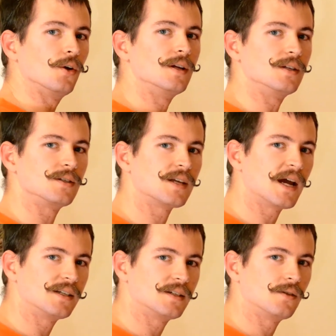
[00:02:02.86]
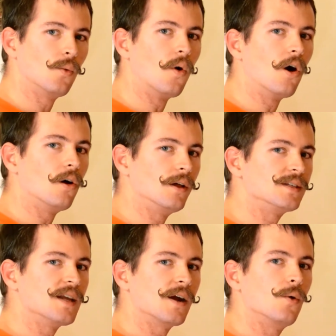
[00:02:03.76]
It is tight to the wall. It's
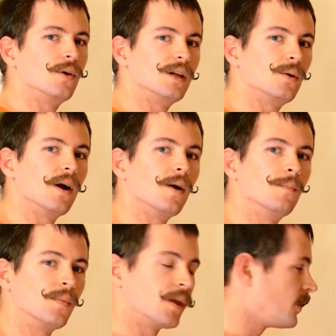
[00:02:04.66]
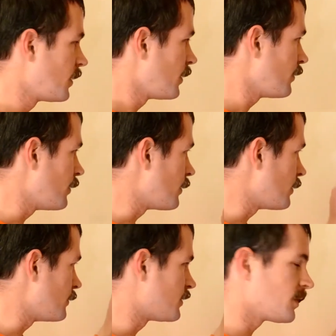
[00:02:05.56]
not going anywhere. The
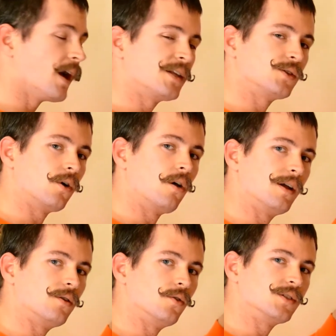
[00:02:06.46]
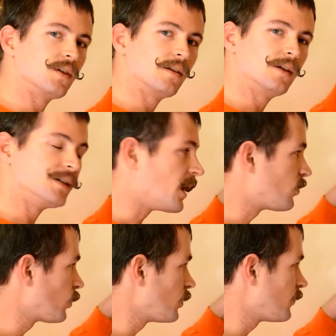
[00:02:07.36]
slots are all angled slightly
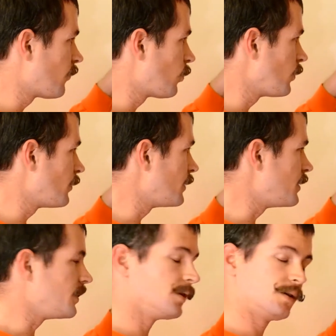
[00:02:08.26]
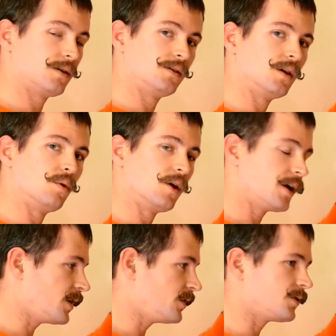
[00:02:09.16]
downward for the
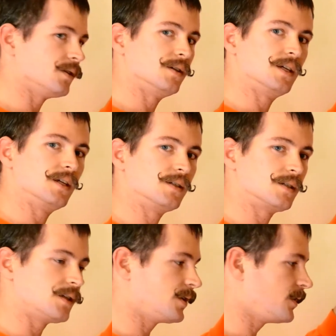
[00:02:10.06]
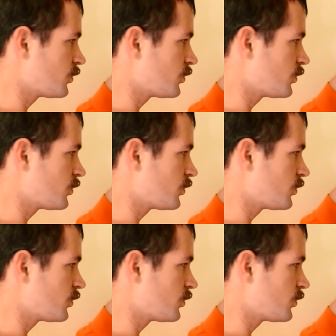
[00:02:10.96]
AA's, the D's, C's,